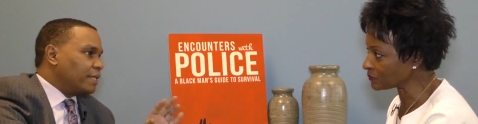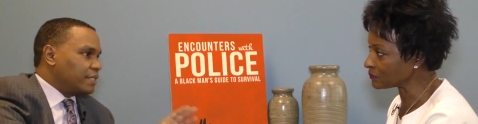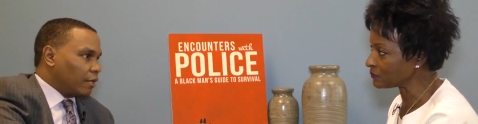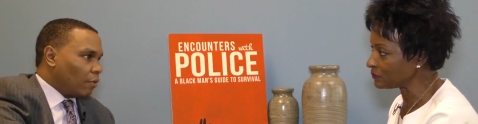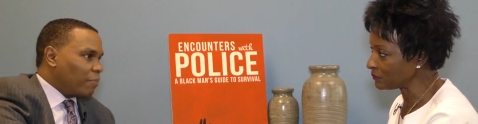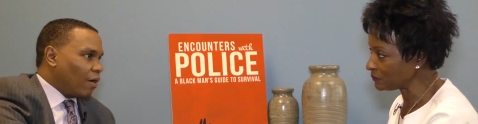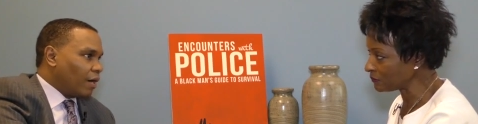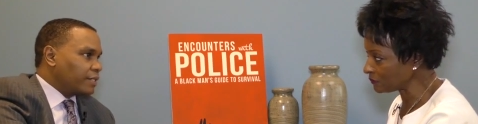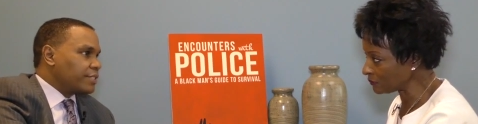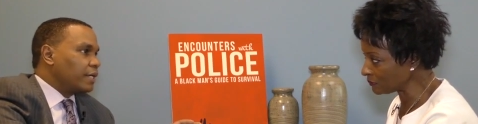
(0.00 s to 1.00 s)
Speaker 1: and Daryl
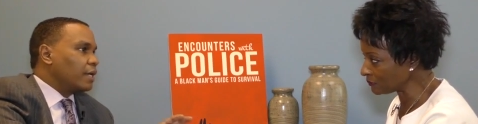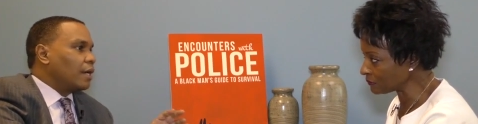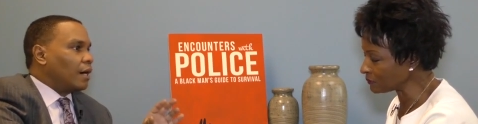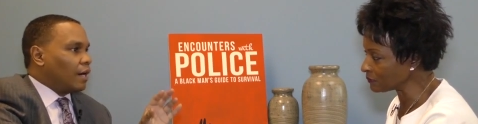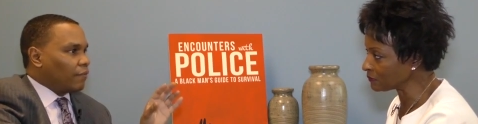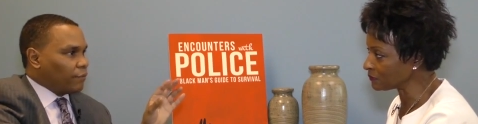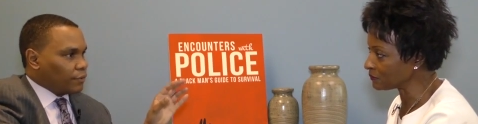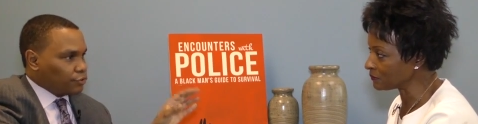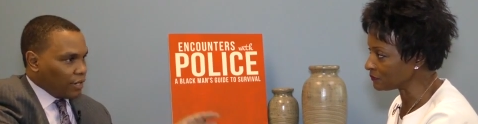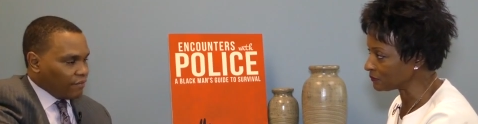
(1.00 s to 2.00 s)
Parks uh, for
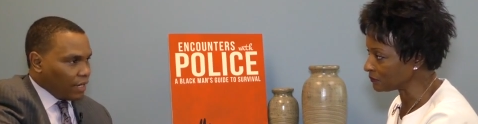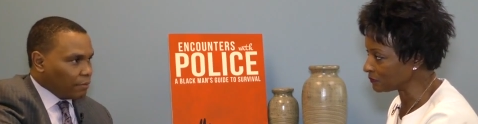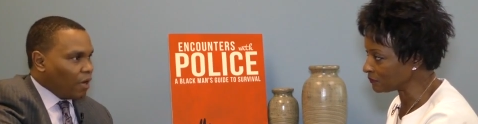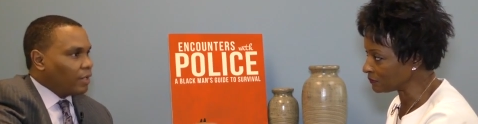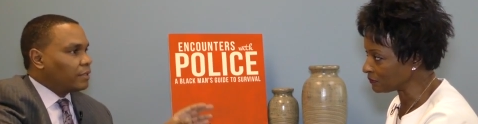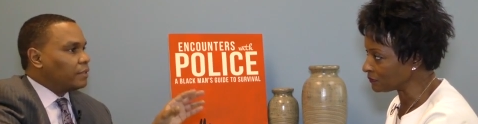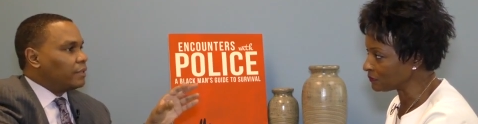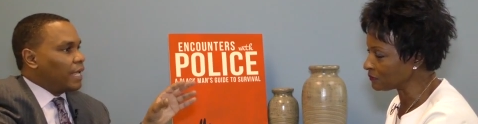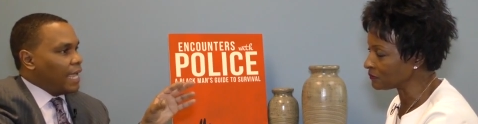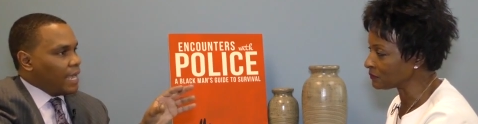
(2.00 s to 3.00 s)
Trayvon
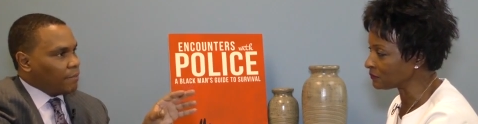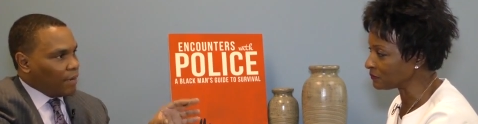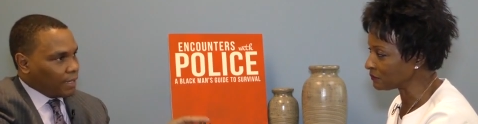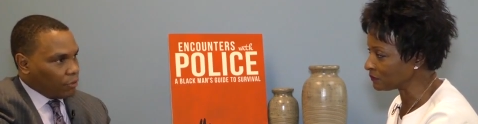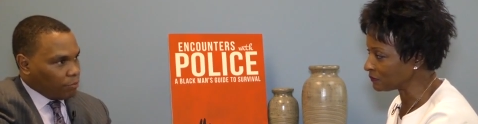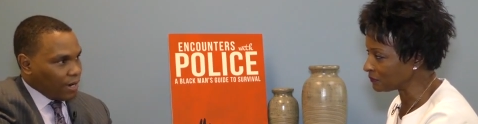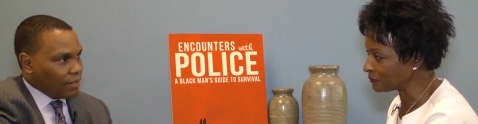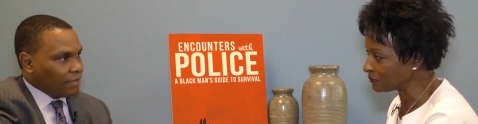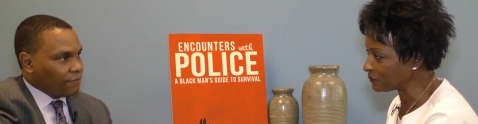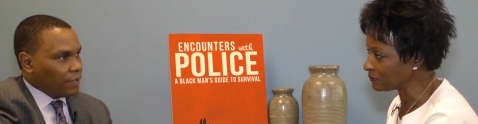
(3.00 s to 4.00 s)
Martin and Michael
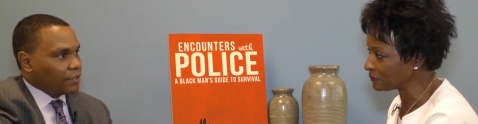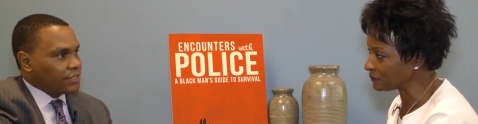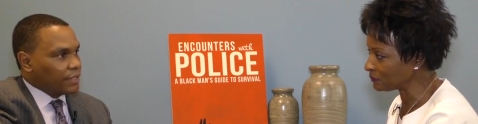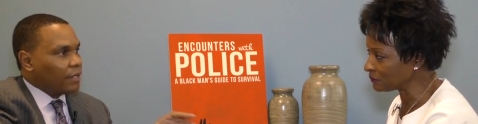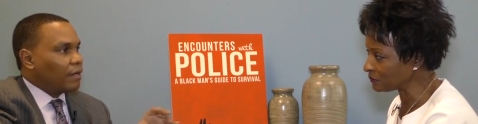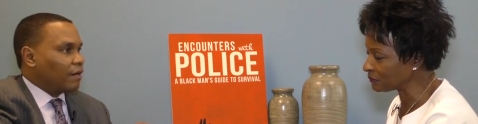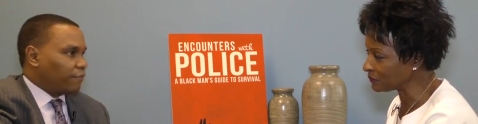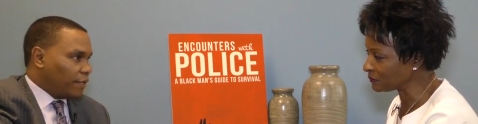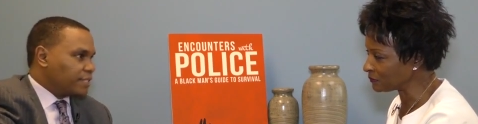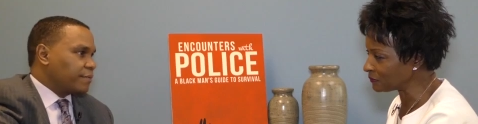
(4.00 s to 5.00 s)
Brown and Ferguson are
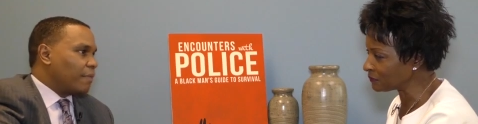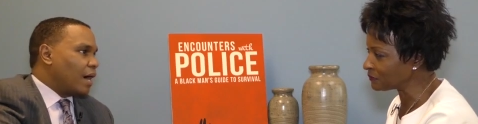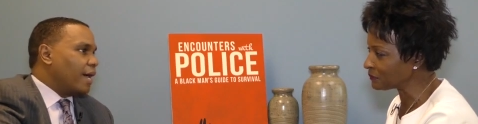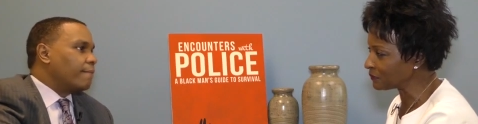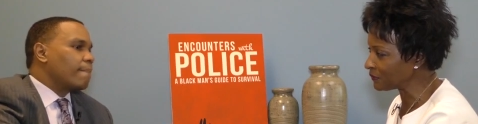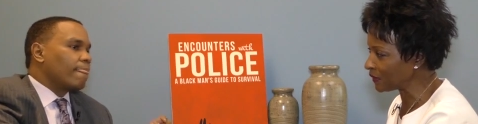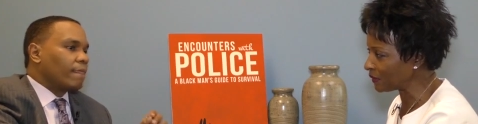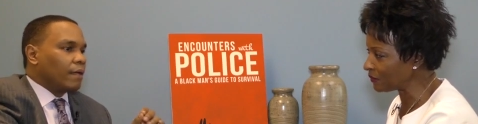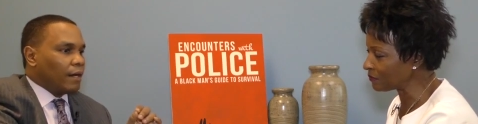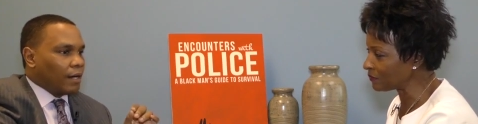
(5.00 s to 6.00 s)
friends of mine.
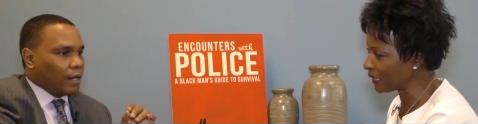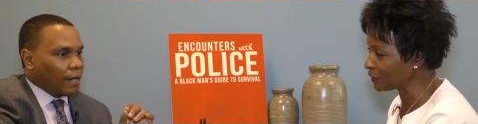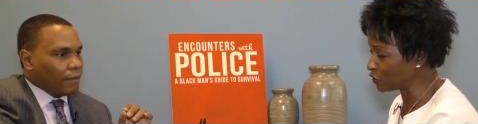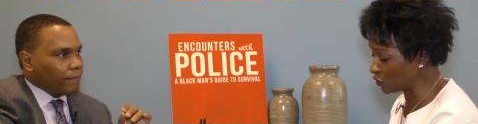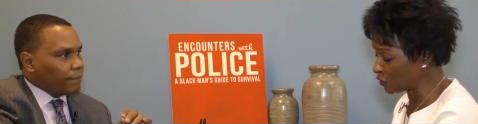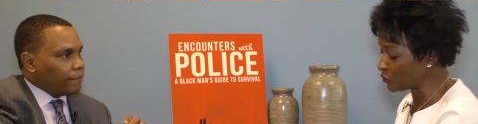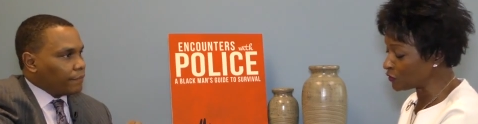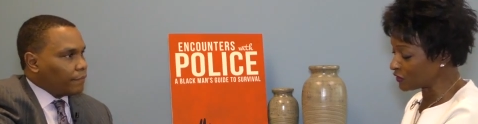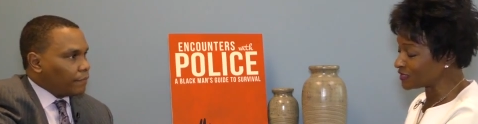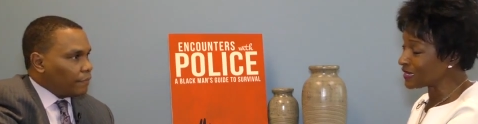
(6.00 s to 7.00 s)
Okay.
Speaker 2: Uh, and so you
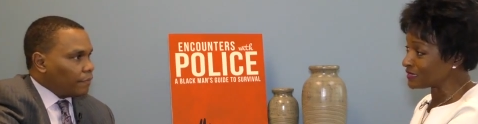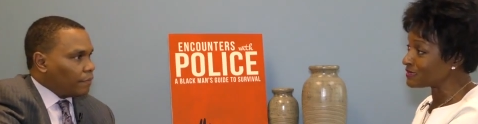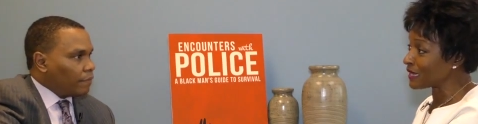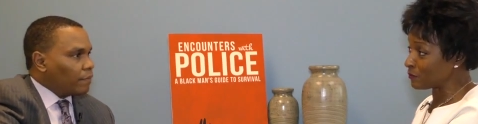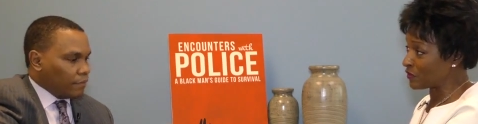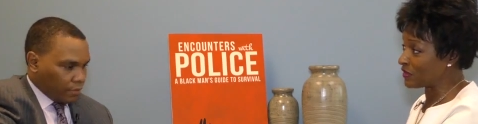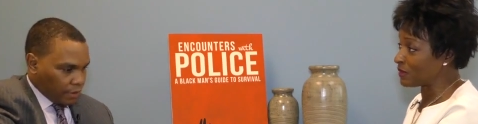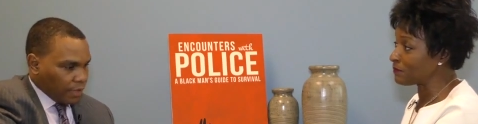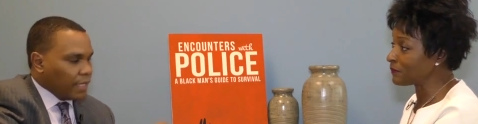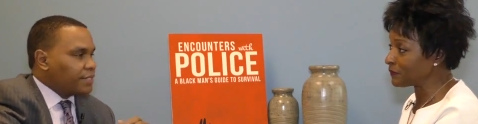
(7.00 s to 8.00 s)
discussed that with
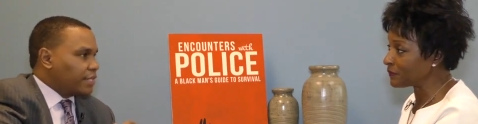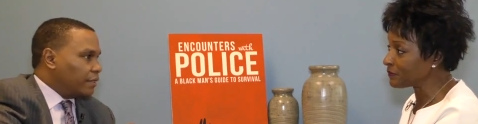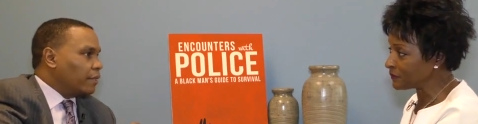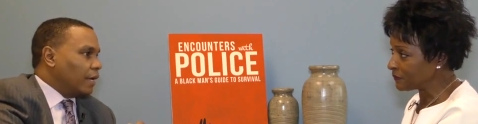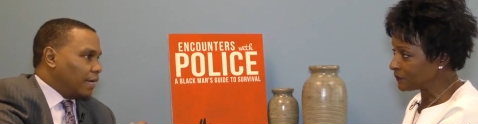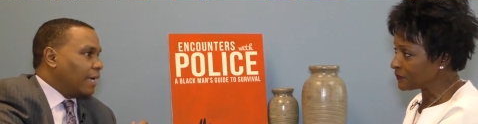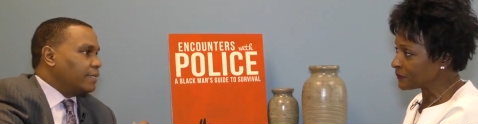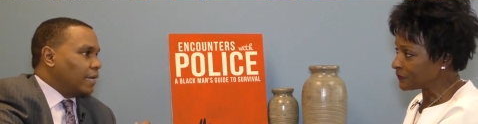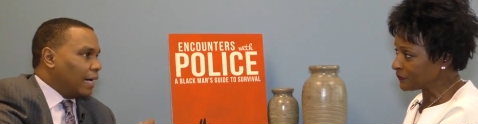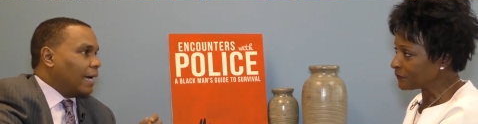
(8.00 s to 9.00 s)
them?
Speaker 1: It's in. I,
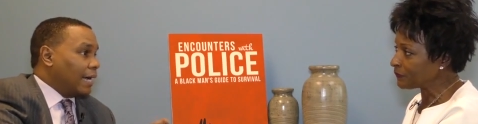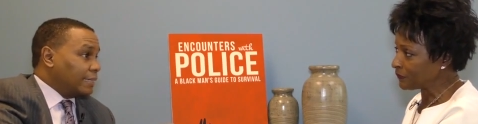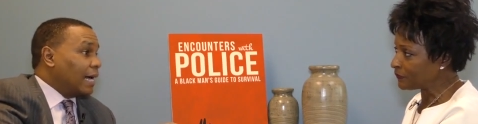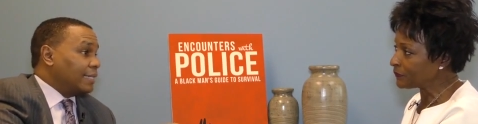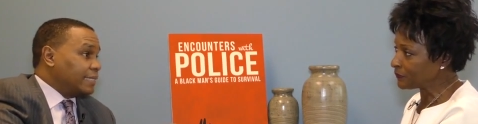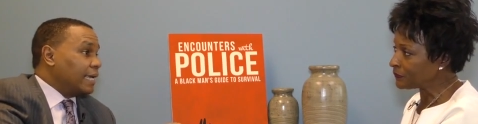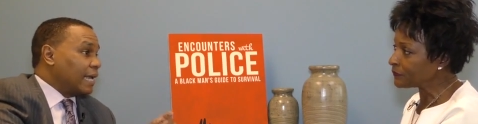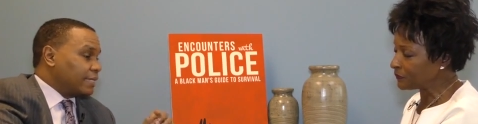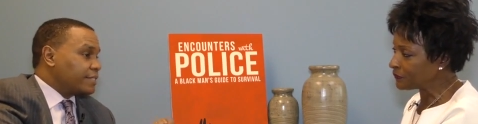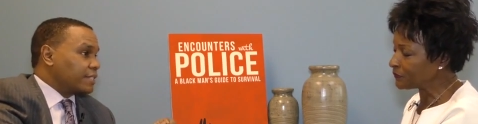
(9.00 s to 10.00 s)
I, I, I did.
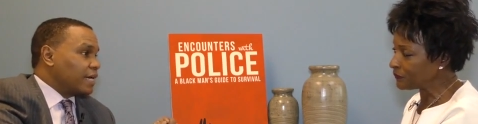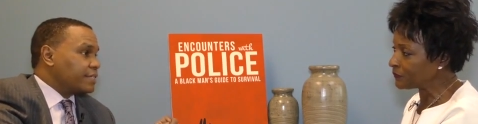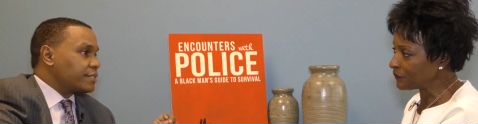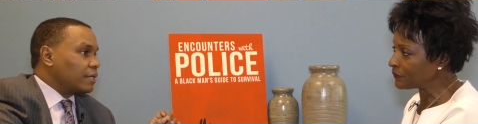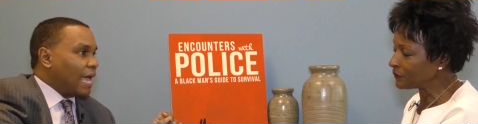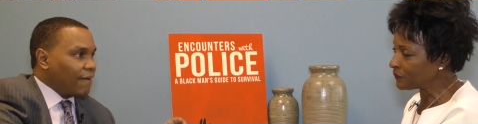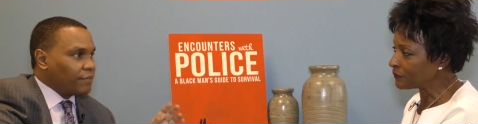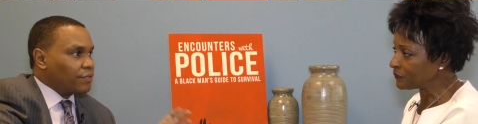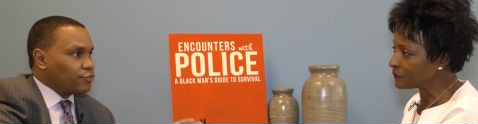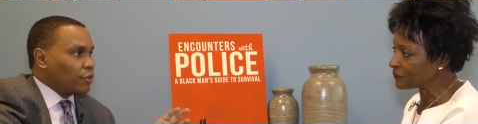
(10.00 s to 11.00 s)
I discussed mm-hmm.
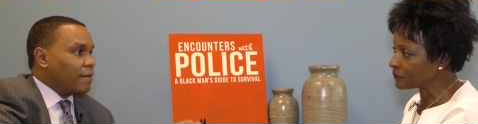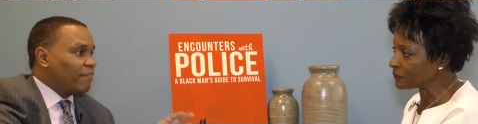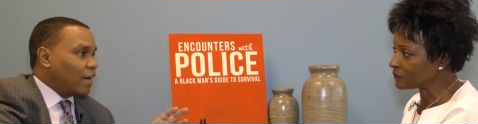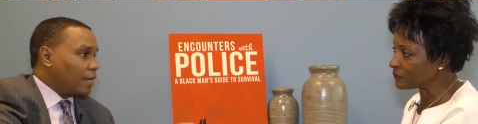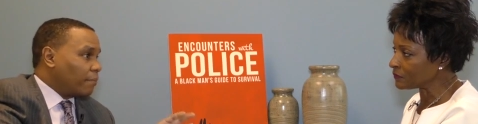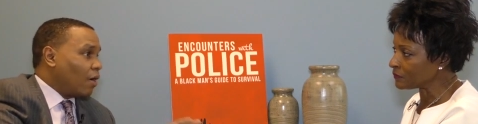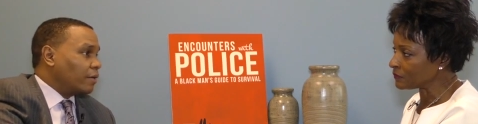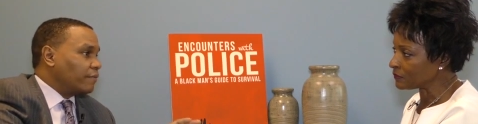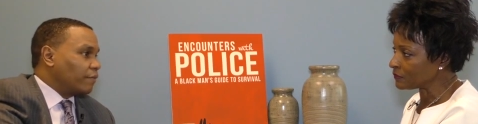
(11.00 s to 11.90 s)
after the Trayvon Martin